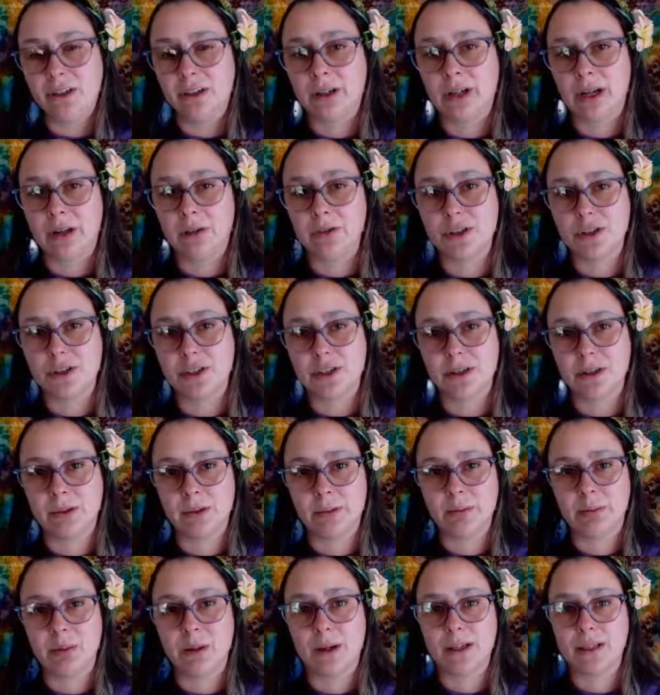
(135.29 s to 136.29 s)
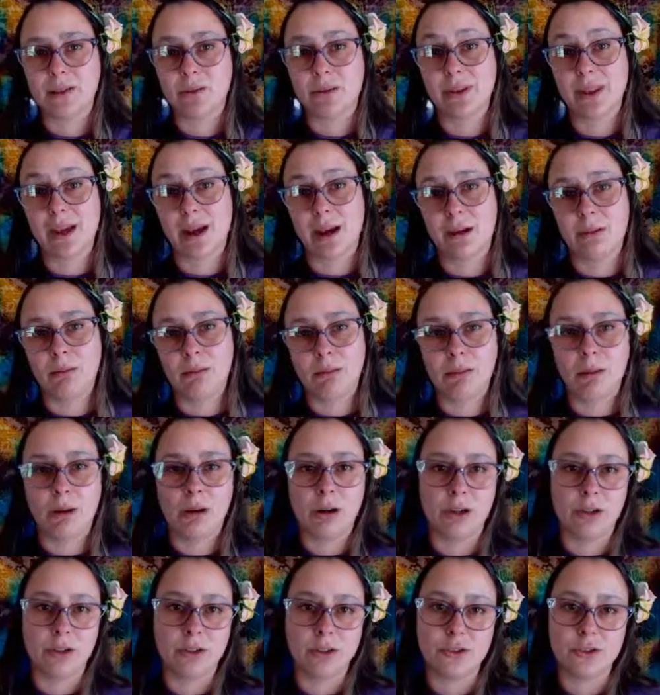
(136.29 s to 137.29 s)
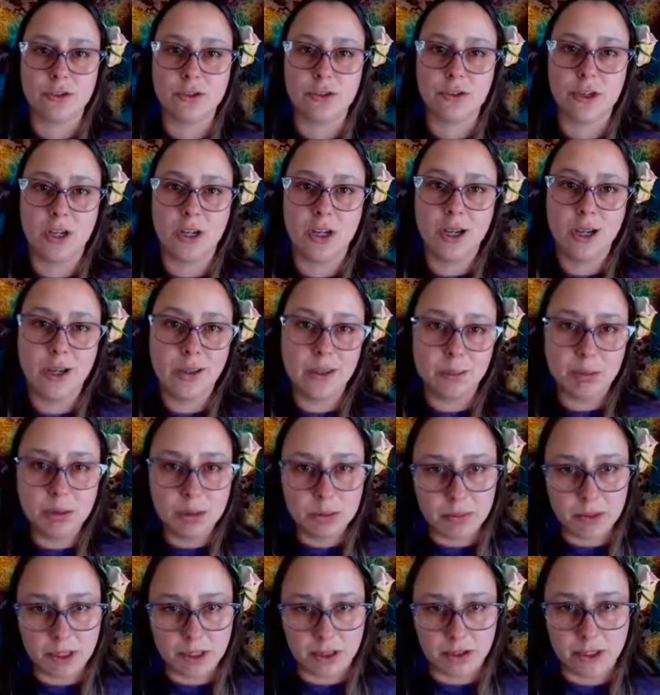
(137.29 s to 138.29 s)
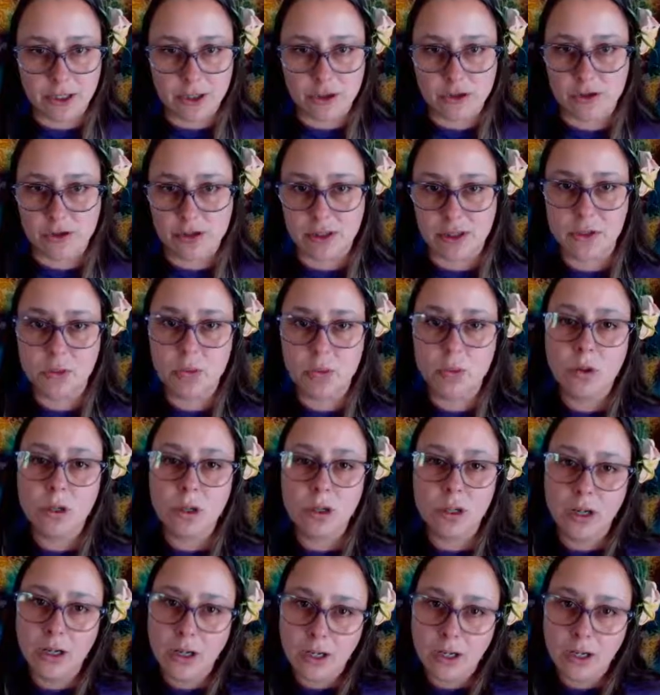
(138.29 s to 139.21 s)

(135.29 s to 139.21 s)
I was just so impressed with how large the plumeria trees were.